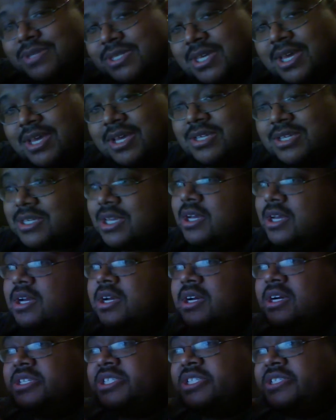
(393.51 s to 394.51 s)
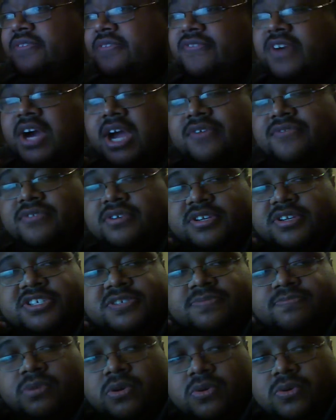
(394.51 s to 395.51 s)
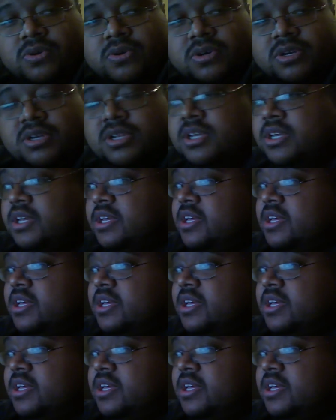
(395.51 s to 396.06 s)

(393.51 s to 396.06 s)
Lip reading: says, a survivor is born.